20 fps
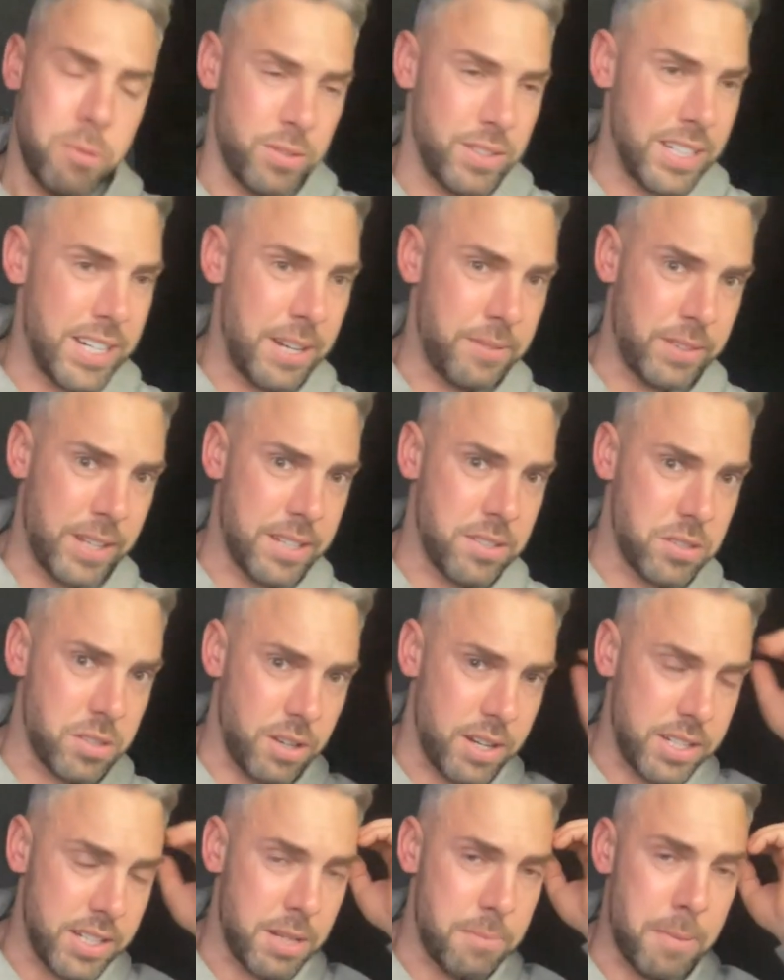on the left-hand
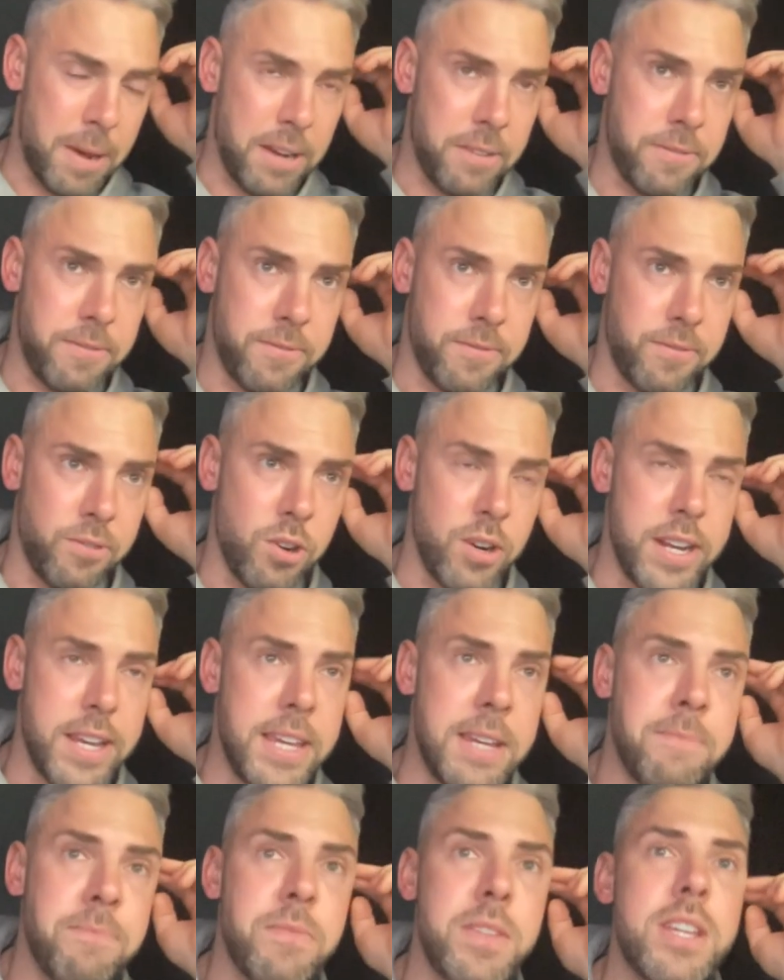side of the back 3.